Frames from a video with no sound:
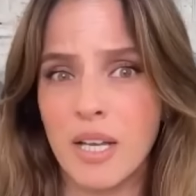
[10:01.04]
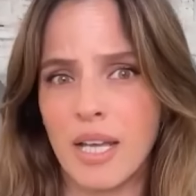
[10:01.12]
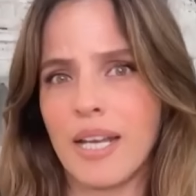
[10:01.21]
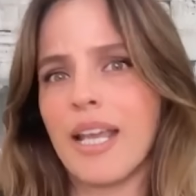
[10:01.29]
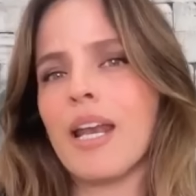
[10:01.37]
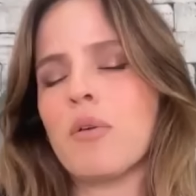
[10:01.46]
And
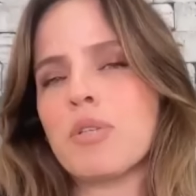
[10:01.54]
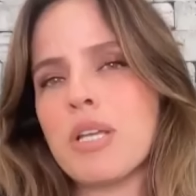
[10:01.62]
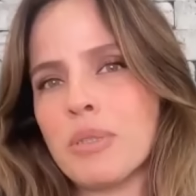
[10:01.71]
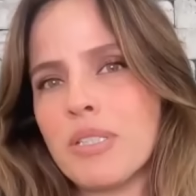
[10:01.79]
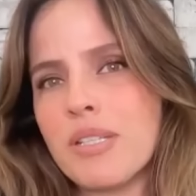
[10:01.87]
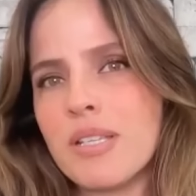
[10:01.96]
again, I was able
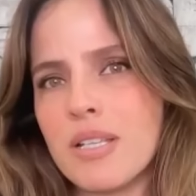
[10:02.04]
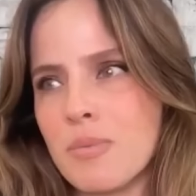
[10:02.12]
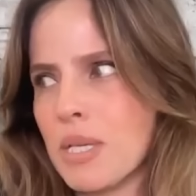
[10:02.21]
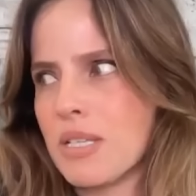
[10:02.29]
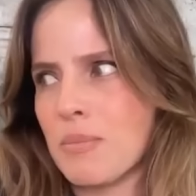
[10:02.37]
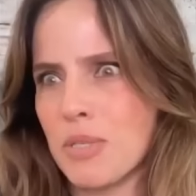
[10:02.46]
to see this
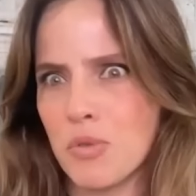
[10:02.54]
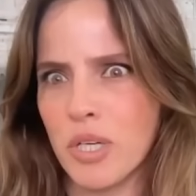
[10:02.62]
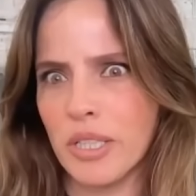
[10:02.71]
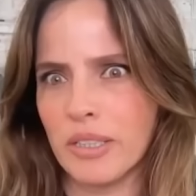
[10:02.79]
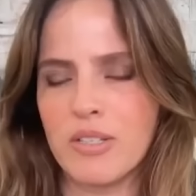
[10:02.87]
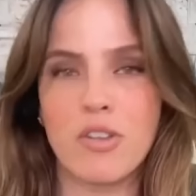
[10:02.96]
because I'm
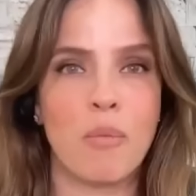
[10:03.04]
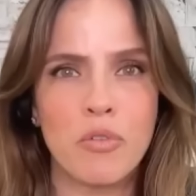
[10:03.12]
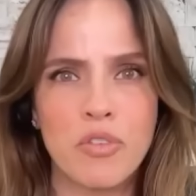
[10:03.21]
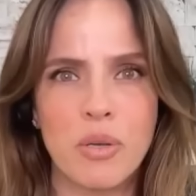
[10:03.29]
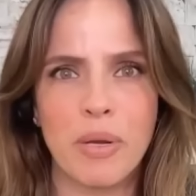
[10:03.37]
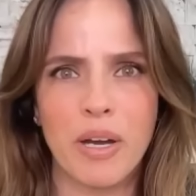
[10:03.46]
Israeli. So I moved
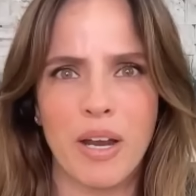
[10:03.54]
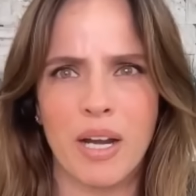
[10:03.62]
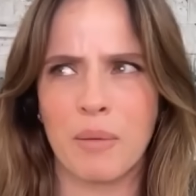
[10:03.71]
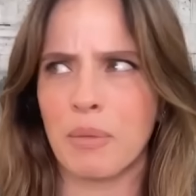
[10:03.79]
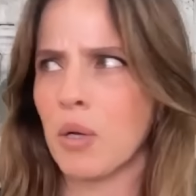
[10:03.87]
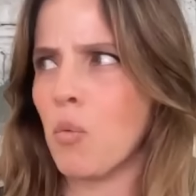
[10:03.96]
to America and I'm
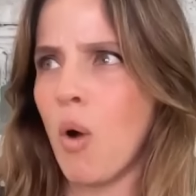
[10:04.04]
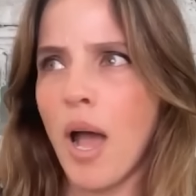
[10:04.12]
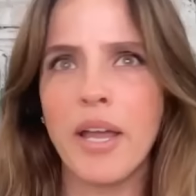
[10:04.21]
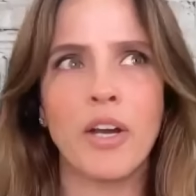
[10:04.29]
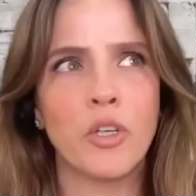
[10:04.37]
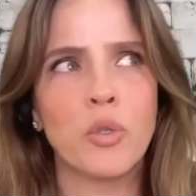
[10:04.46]
like,
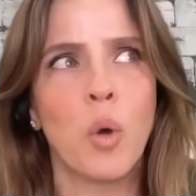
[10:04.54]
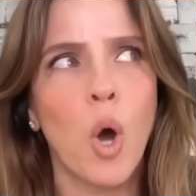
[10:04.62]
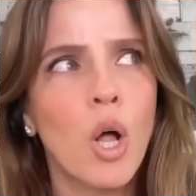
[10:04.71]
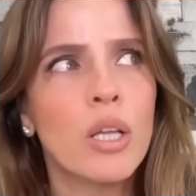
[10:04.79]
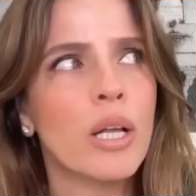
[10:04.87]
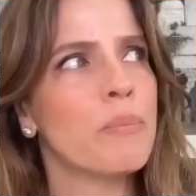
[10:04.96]
why are you
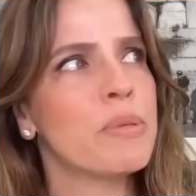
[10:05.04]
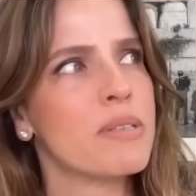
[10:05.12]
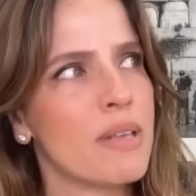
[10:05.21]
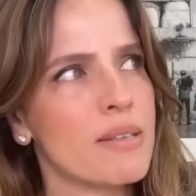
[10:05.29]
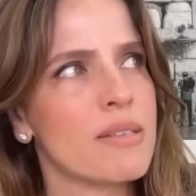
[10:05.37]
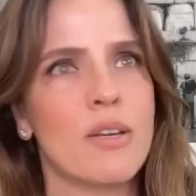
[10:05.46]
all
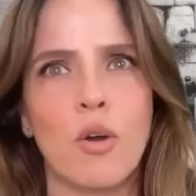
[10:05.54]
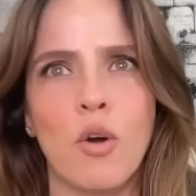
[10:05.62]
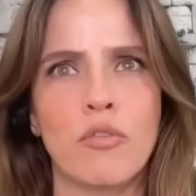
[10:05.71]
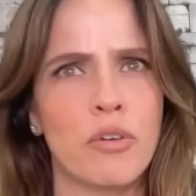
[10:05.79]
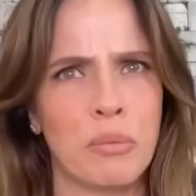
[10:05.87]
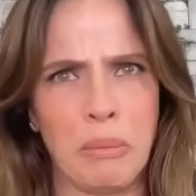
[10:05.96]
obsessing
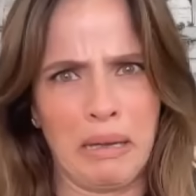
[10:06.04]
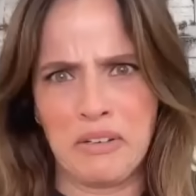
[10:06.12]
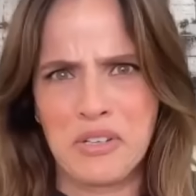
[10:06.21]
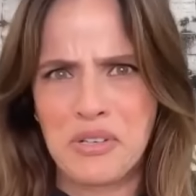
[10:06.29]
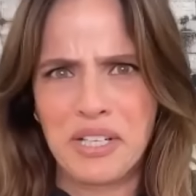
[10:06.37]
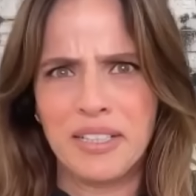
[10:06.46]
over my
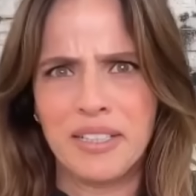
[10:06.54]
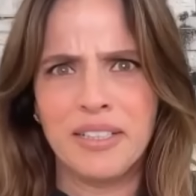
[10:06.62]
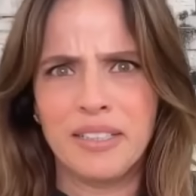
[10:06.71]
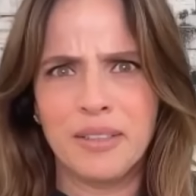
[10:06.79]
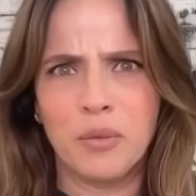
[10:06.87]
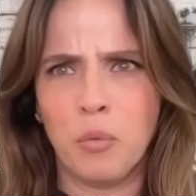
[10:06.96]
country?
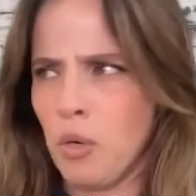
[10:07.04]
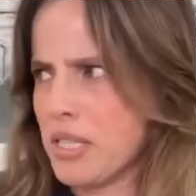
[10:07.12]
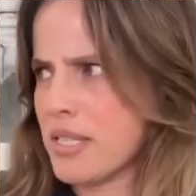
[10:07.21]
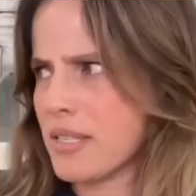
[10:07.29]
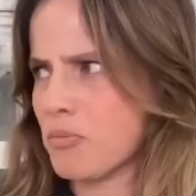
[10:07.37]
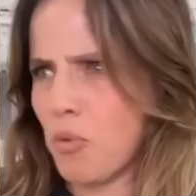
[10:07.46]

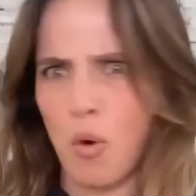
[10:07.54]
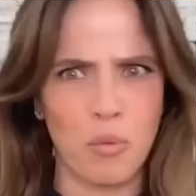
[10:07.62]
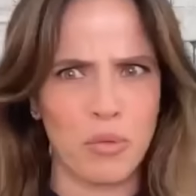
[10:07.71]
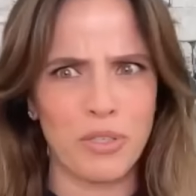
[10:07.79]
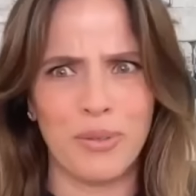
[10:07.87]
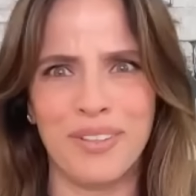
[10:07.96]
What's right. wrong with you?